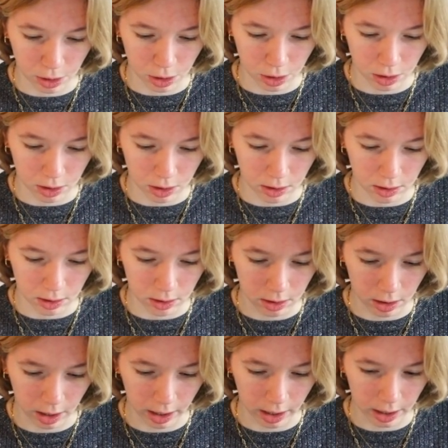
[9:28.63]
just
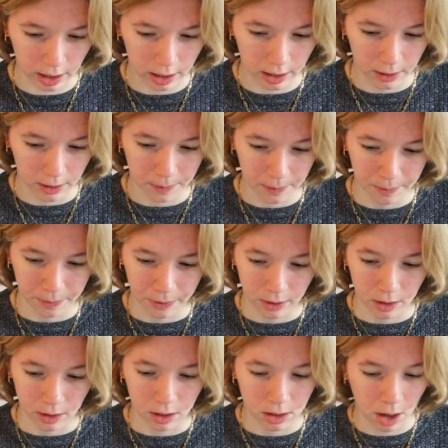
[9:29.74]
like
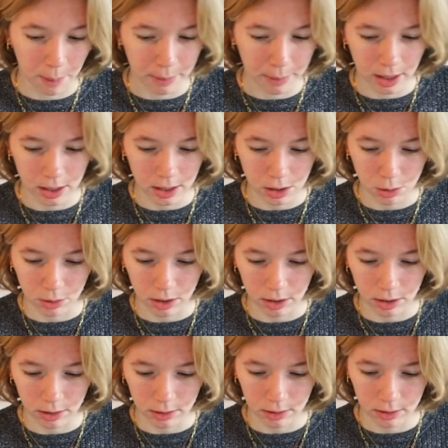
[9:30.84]
copy this
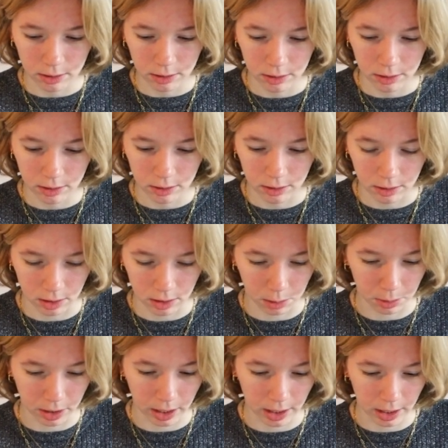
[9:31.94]
one,
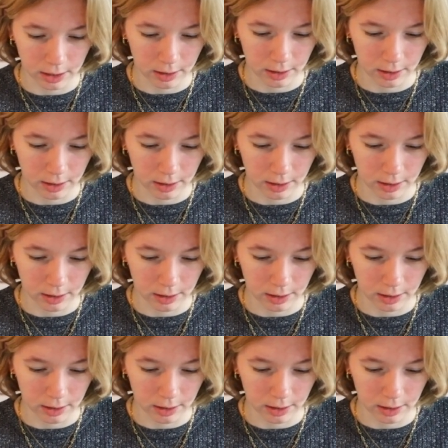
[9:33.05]
duplicate.